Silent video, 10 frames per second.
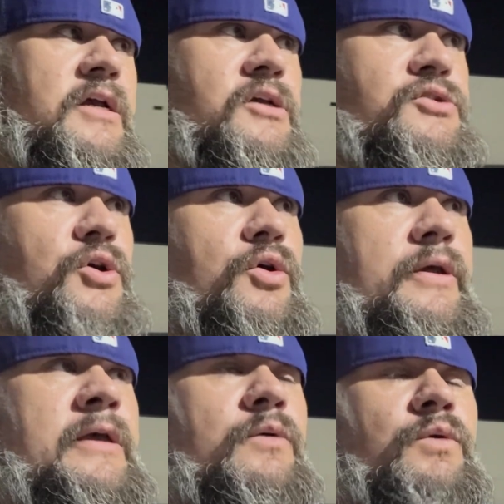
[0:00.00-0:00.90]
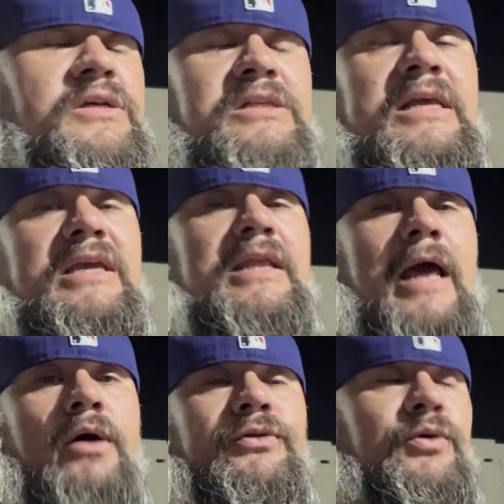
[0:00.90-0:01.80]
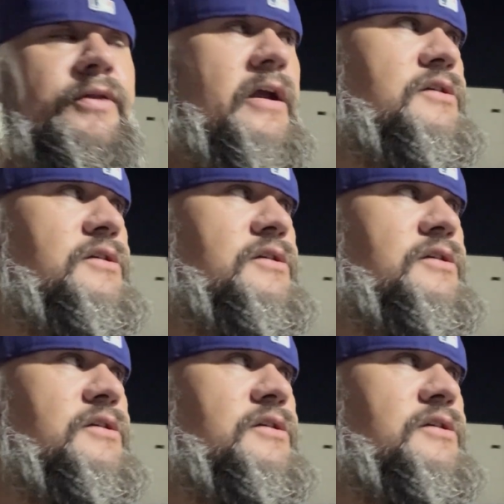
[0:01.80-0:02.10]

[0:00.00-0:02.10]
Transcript: so it was leaking out through there.